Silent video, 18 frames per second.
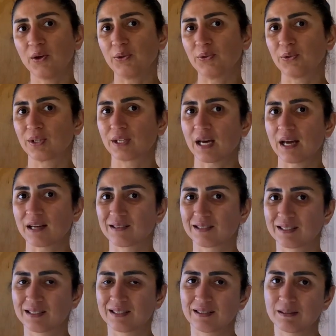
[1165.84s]
you
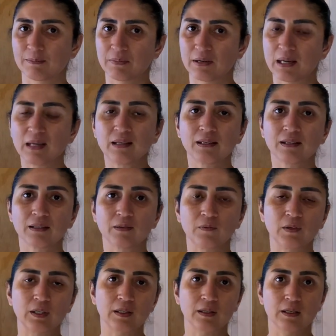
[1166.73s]
cannot replace it
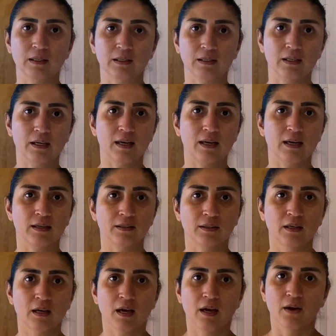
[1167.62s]
with a garage
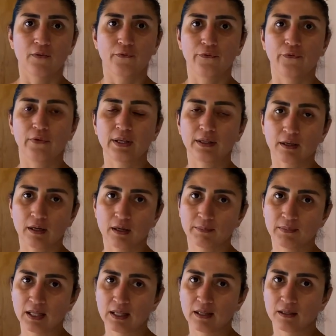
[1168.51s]
with a
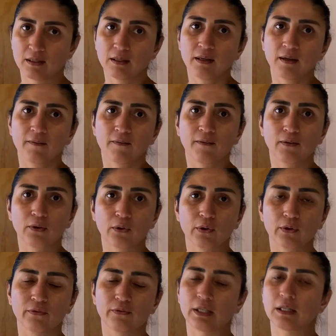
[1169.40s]
mezzanine
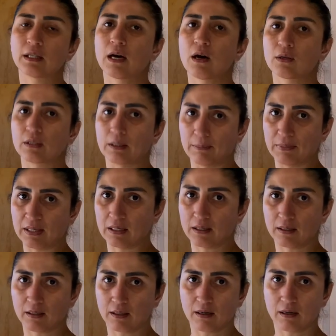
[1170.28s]
floor without a
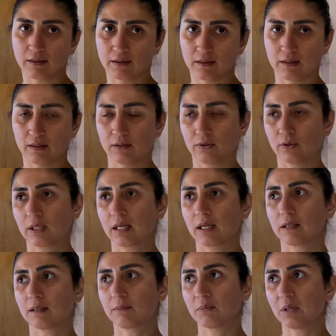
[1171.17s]
building consent. You
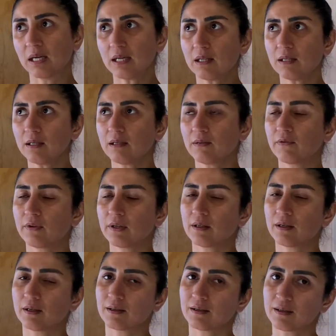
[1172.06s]
can replace it
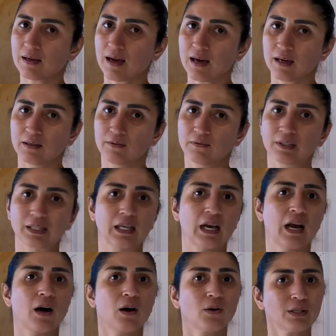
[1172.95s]
with a garage
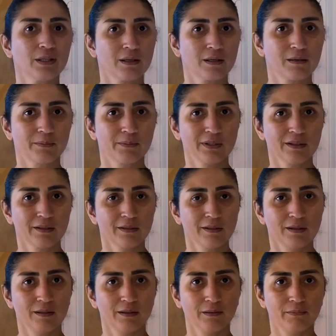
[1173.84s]
without
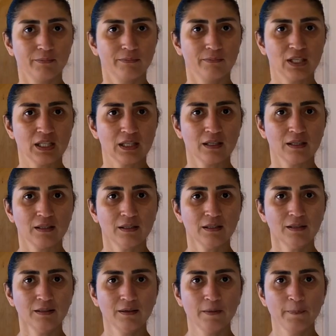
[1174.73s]
a
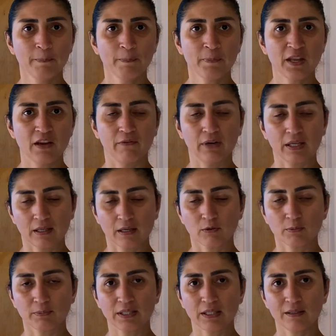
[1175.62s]
mezzanine
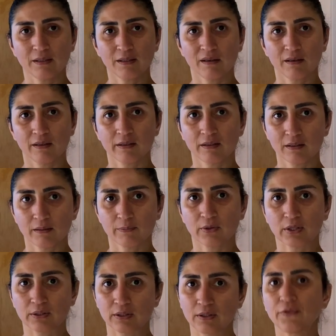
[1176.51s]
without building consent,
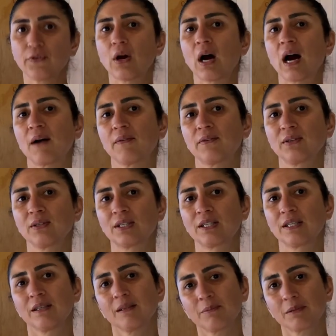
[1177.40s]
but if you have to
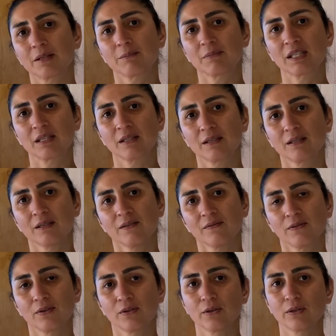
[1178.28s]
keep the
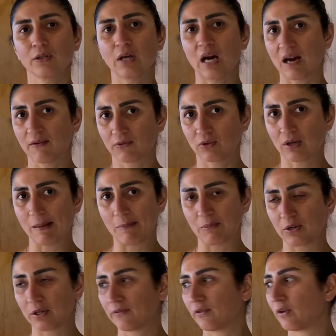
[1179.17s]
mezzanine floor, you have to
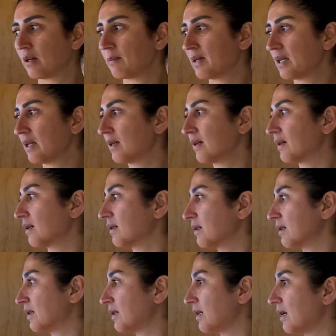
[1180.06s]
apply for a building
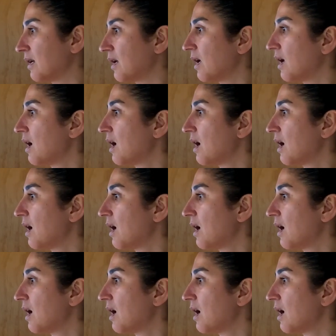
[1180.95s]
consent.